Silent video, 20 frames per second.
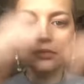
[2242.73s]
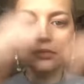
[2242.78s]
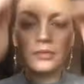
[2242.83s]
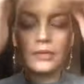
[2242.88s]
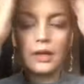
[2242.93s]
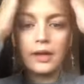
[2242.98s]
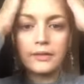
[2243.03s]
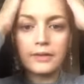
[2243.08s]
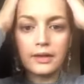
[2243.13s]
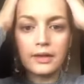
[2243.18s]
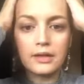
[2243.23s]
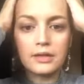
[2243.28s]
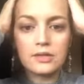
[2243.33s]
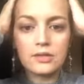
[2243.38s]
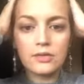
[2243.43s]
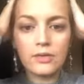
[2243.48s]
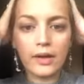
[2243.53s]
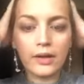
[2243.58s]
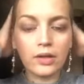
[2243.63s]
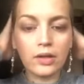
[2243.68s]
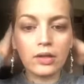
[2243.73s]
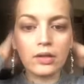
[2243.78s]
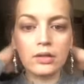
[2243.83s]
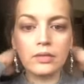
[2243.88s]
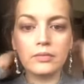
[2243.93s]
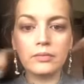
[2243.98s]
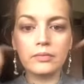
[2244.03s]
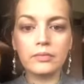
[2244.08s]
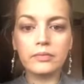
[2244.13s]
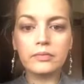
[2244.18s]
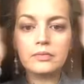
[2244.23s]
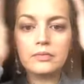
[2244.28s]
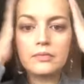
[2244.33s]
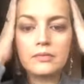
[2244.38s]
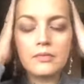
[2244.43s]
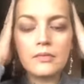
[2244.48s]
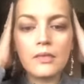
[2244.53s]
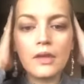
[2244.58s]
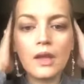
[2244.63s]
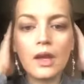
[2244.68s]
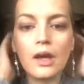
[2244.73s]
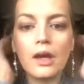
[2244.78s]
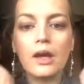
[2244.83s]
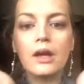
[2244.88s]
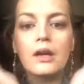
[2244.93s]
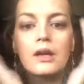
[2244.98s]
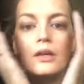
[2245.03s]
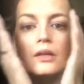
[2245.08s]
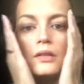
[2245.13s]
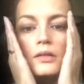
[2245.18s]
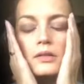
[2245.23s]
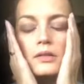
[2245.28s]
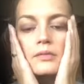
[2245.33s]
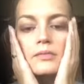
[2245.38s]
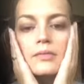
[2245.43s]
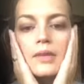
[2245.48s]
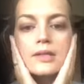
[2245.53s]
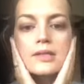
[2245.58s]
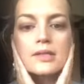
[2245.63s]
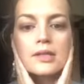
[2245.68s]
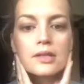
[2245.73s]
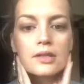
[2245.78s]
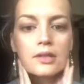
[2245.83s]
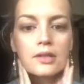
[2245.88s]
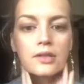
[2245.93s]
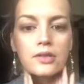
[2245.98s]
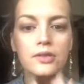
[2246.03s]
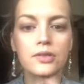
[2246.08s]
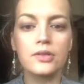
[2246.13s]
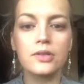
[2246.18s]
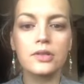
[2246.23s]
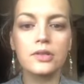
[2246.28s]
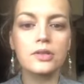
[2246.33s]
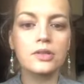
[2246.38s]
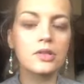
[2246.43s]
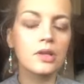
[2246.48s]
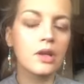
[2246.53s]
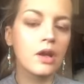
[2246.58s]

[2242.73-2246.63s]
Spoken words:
I think it's quite good. My skin looks good.